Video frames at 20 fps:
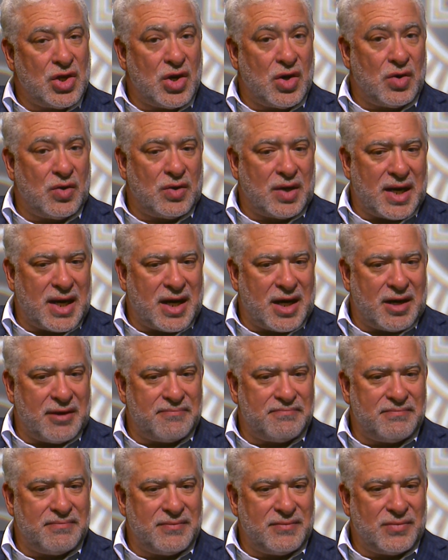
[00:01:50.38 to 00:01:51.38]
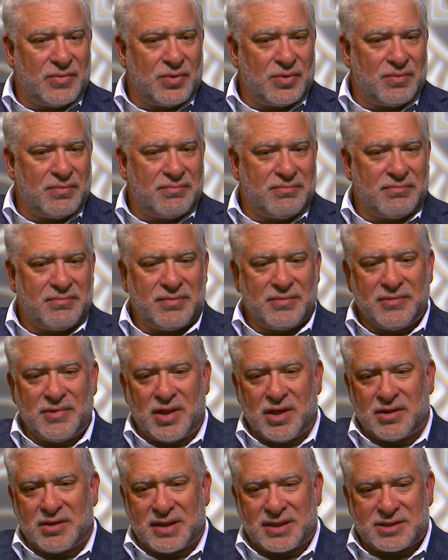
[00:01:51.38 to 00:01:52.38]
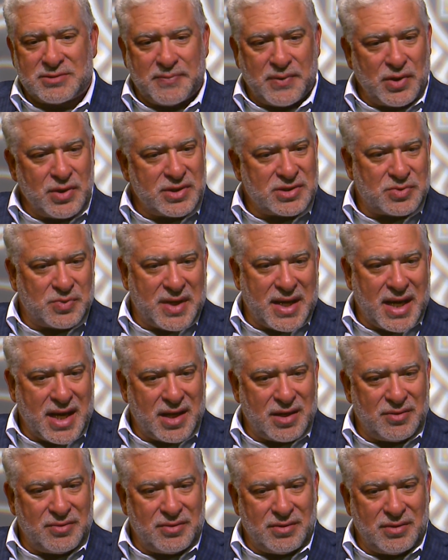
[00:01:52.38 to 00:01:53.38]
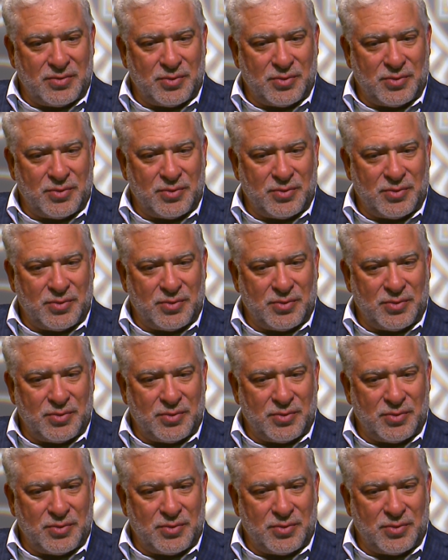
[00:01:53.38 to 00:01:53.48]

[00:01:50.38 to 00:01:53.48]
know, the experience we had